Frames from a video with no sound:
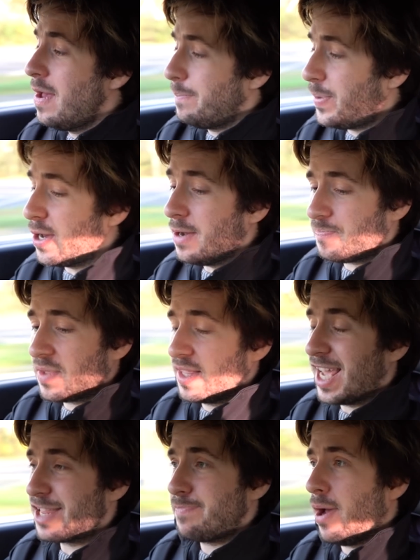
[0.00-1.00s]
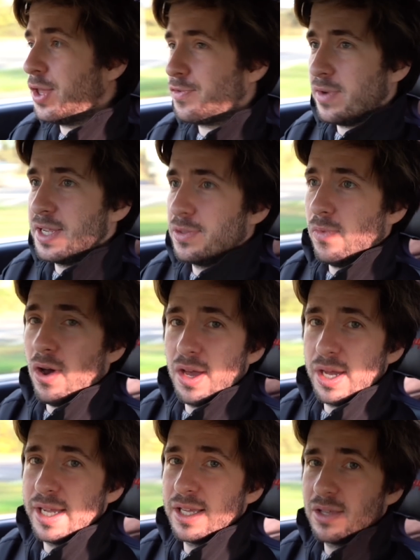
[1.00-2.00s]
But that's part of the reason
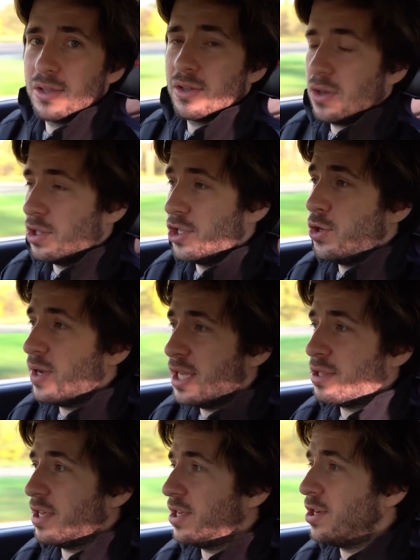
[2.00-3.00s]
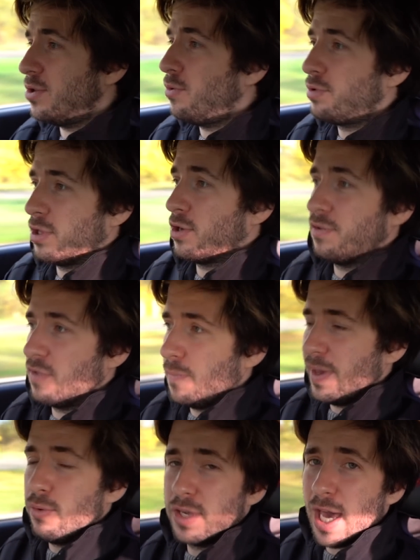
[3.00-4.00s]
why I got the new ECU, also because of the
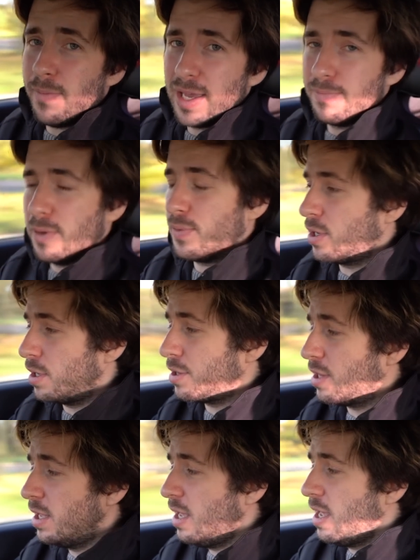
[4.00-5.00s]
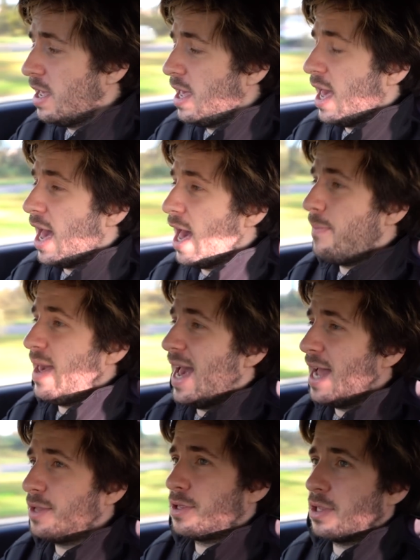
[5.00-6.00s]
build coming, but because it
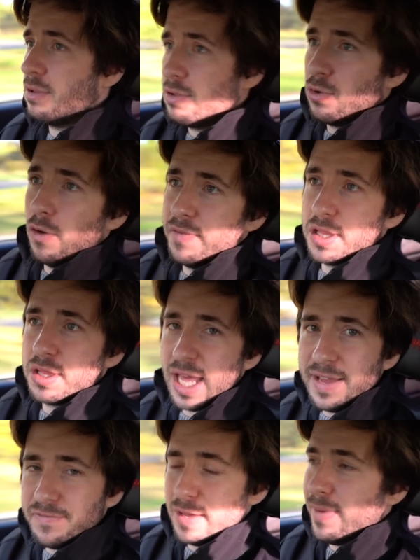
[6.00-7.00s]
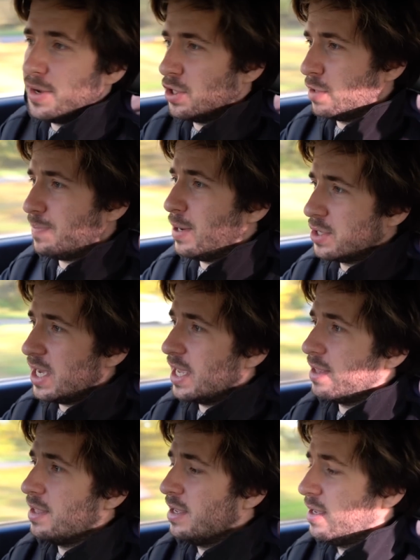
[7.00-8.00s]
has sort of these safety measures built
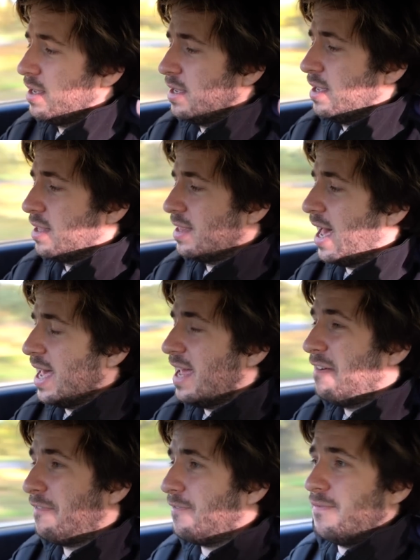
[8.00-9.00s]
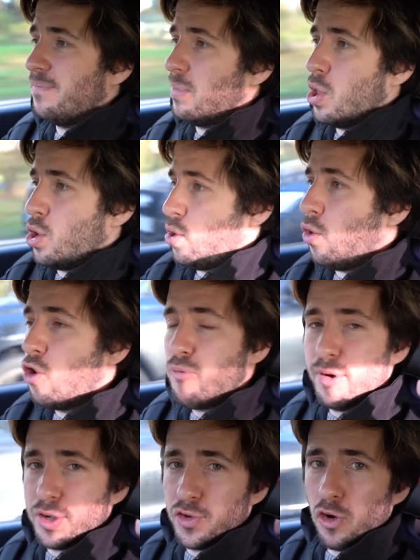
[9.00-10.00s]
in that if oil
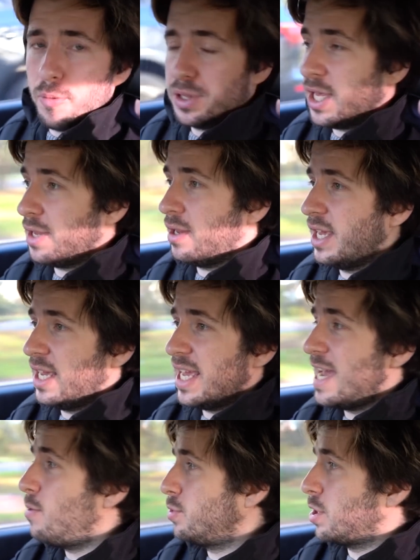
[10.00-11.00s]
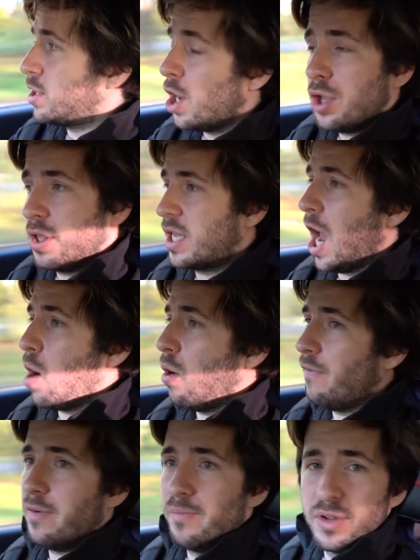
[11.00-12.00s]
pressure drops suddenly, it will just turn the car
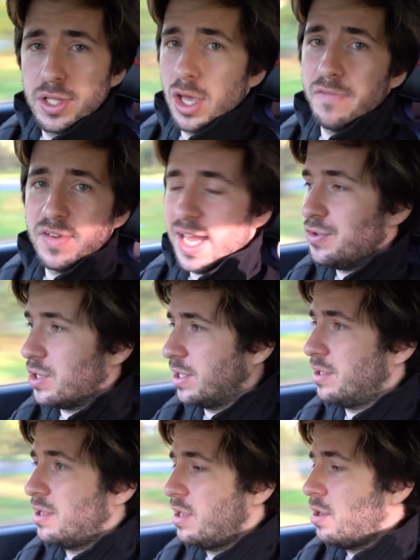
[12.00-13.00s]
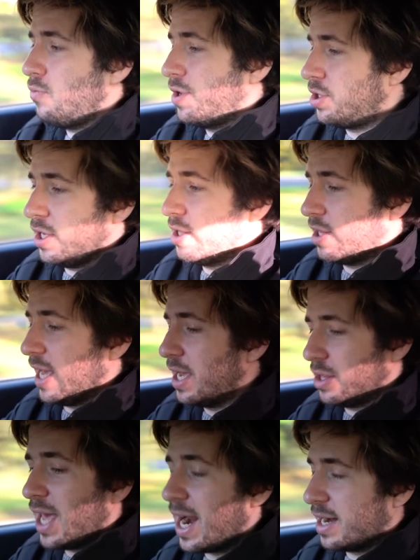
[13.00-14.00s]
off and preserve the engine, which is
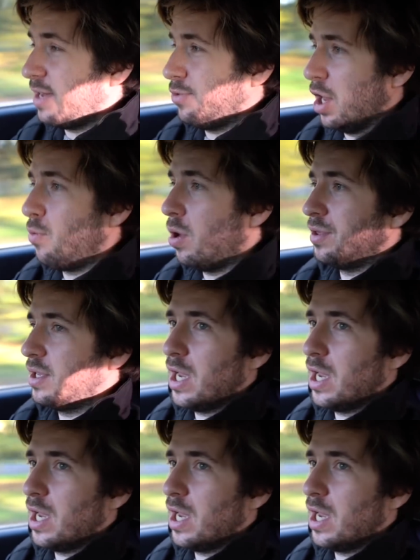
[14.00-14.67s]
exactly what I want.